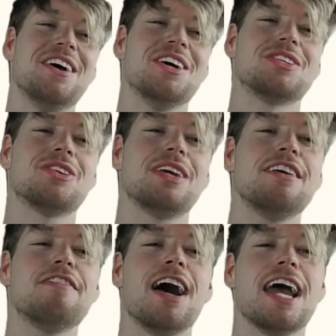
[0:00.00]
So
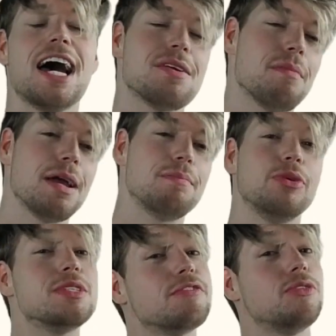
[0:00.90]
if I had my
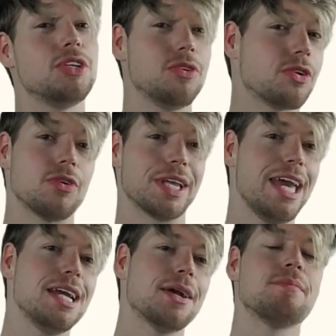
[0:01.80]
beautiful unicorn
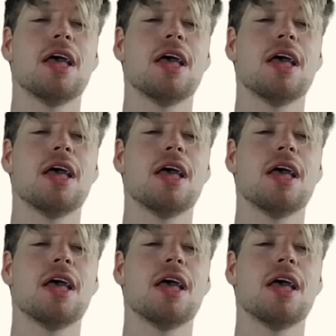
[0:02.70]
cake